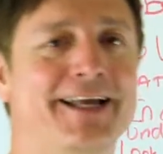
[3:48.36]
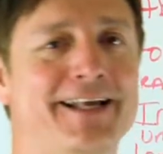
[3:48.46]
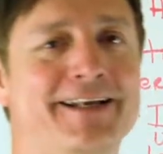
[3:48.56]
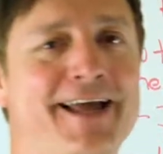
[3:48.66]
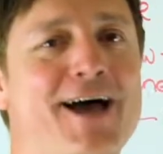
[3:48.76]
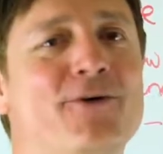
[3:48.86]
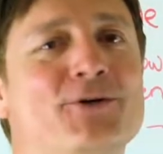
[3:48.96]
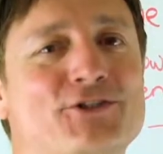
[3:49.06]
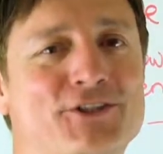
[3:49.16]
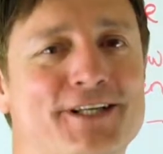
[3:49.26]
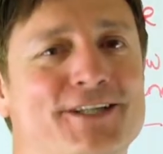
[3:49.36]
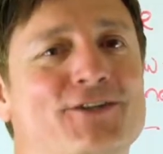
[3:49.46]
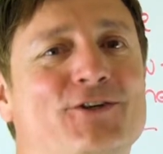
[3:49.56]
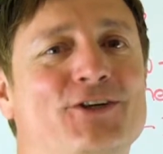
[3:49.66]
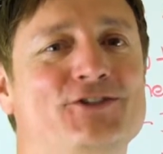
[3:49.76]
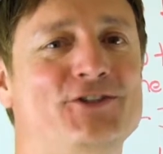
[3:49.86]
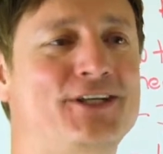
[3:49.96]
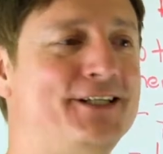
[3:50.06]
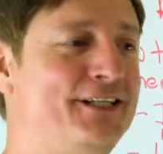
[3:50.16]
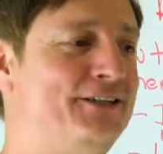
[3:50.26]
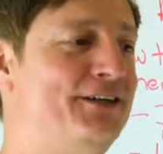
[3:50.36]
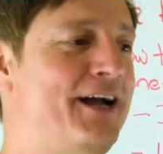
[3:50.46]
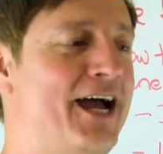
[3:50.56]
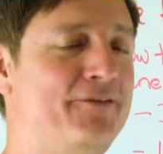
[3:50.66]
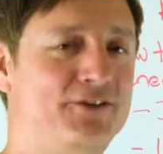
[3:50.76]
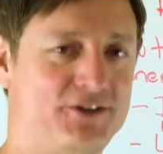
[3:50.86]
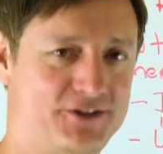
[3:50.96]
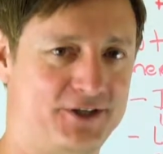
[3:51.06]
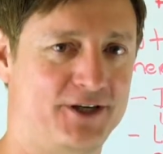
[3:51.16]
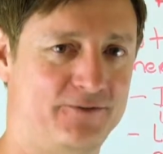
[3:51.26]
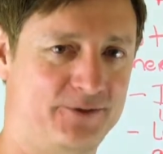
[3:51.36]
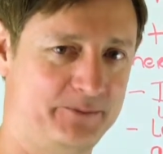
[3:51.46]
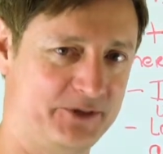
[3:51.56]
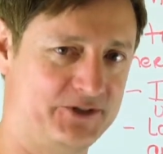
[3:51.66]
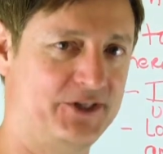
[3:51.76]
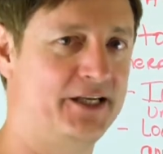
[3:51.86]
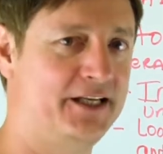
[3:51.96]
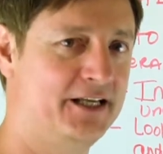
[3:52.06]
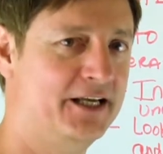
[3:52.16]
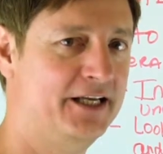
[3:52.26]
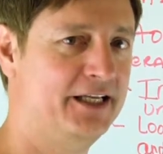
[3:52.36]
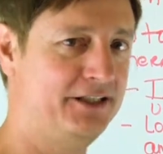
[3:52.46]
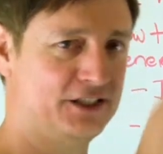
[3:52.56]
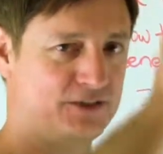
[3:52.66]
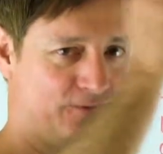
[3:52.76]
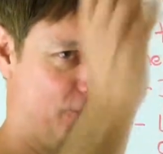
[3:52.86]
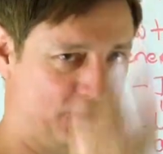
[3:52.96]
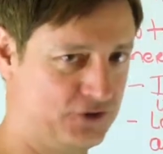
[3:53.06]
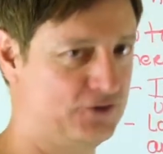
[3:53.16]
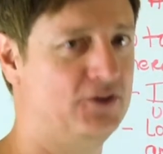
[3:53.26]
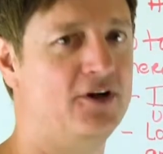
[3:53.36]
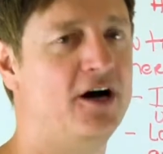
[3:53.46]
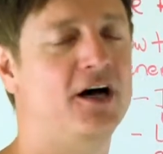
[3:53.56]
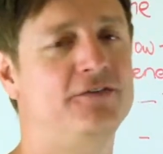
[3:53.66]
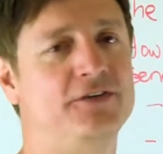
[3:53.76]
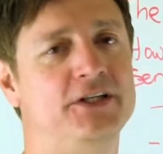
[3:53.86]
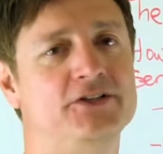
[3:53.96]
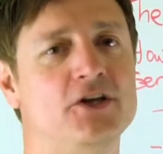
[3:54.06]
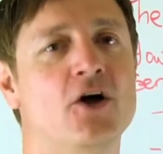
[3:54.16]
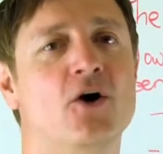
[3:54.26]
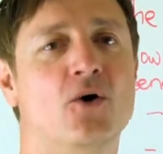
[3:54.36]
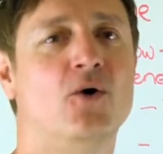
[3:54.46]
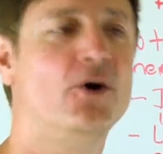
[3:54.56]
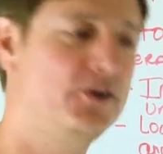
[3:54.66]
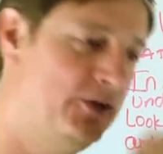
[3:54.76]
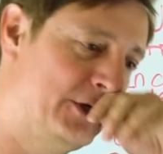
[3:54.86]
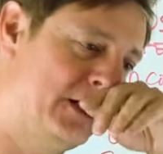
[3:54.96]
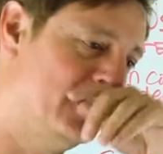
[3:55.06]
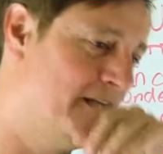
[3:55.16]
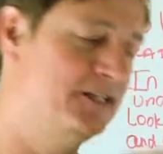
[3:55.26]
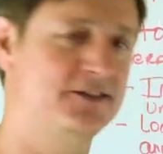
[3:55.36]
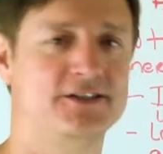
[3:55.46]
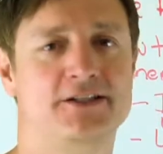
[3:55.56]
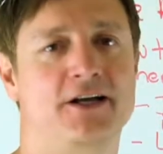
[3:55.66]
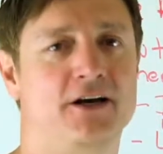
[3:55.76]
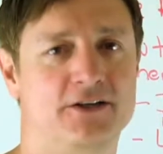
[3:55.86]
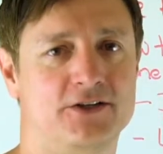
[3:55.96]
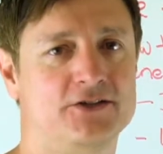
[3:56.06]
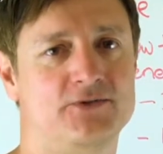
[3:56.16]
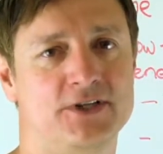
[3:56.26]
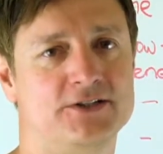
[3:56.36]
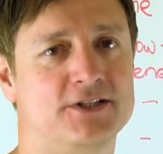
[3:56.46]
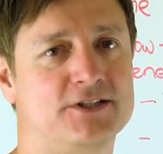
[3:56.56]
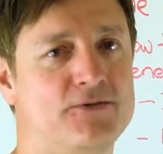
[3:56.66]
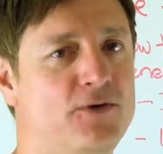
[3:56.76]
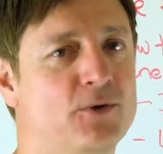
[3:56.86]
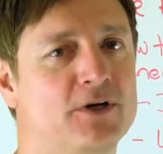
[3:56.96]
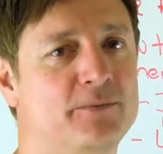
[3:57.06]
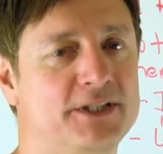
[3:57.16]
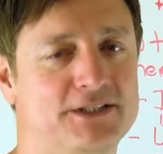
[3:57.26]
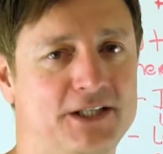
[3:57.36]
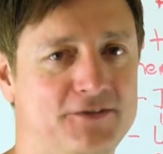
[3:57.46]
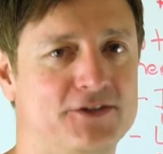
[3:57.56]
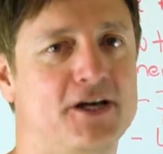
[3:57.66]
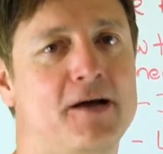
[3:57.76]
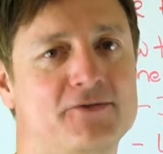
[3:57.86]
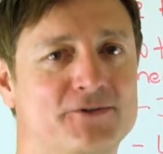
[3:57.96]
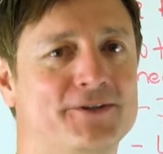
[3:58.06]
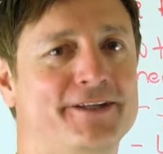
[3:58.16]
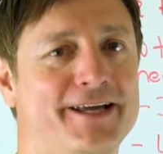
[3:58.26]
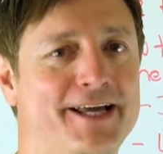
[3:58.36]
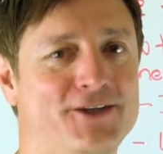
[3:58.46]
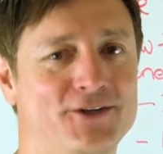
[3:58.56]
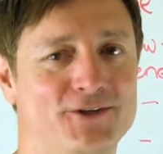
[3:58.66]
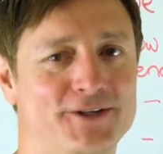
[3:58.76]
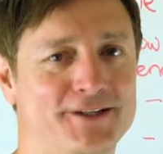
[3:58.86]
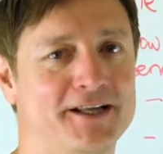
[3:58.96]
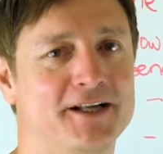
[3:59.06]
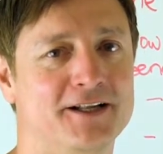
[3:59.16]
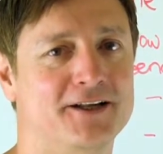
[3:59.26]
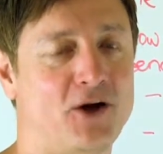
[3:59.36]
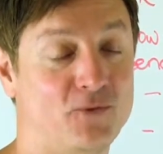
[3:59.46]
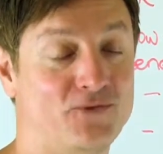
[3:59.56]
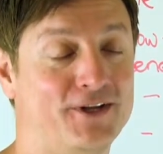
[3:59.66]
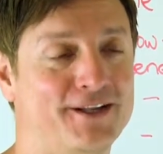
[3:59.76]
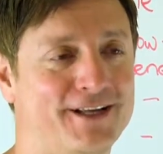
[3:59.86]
And now what you can do is you can either have yourself represented in this virtual office, or you could license characters. For instance, if you want to be Steve Jobs for a day, you could hopefully